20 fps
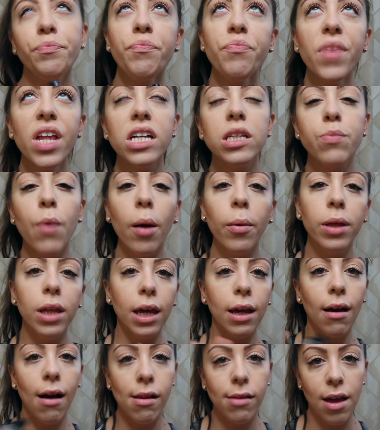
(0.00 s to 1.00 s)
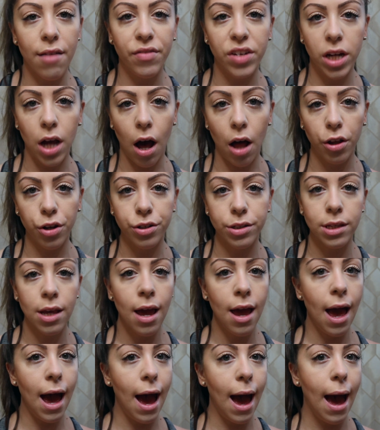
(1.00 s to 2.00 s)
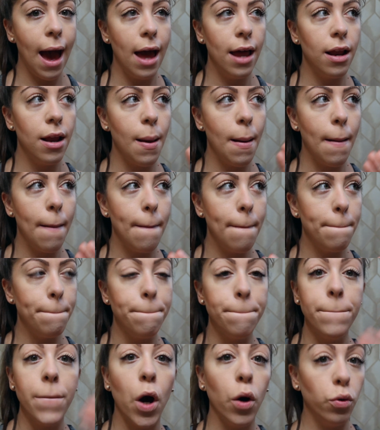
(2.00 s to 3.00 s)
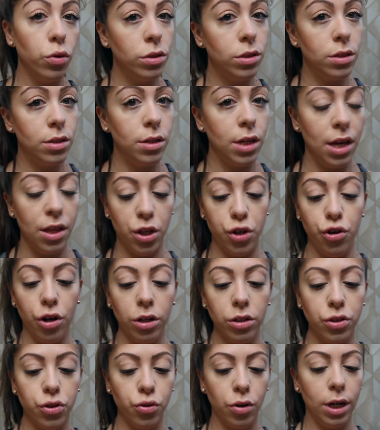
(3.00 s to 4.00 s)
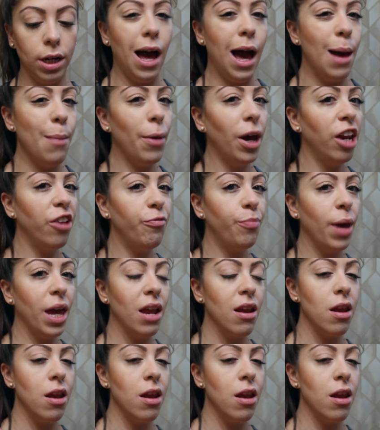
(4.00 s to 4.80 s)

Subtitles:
it's probably like $11 at most in the drugstore. I might have paid